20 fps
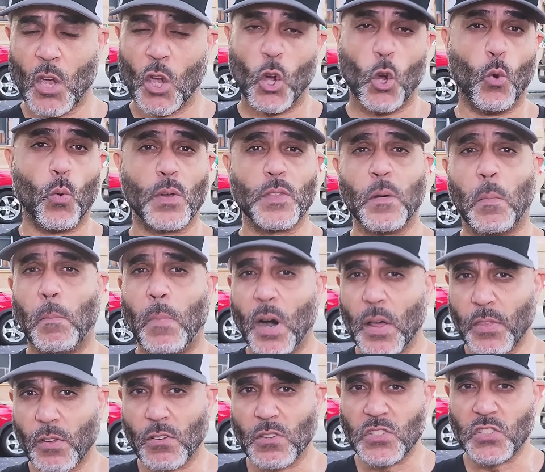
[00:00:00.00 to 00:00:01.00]
who were the
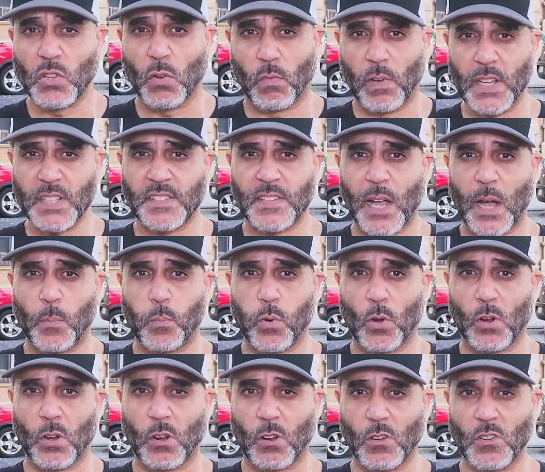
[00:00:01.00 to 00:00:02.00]
mothers to Red Top
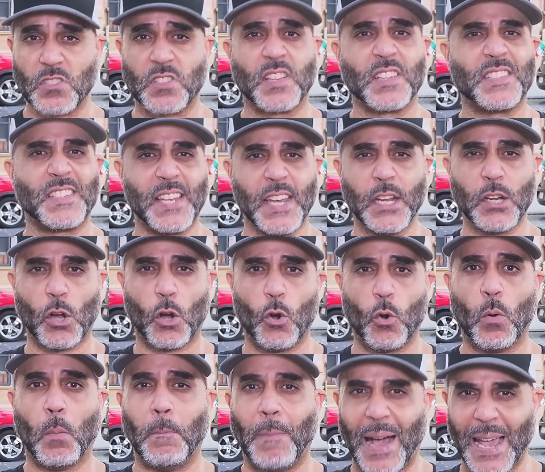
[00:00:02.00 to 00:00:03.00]
workers
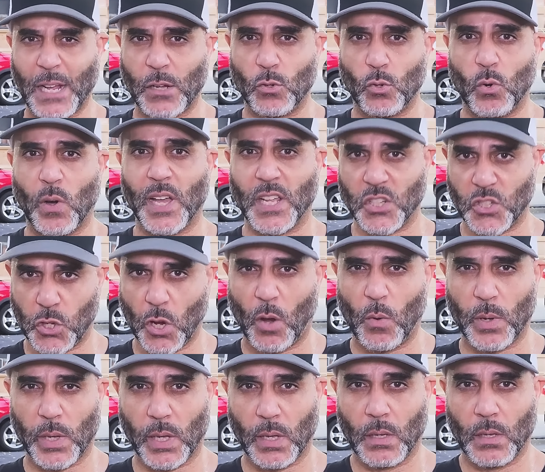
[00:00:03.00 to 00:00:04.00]
Tito, Michael, and
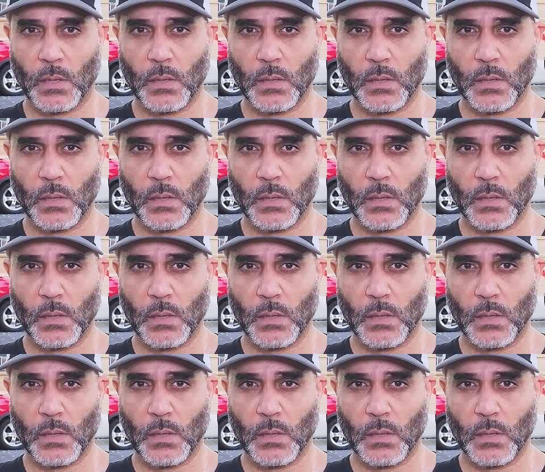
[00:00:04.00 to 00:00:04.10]
Joey.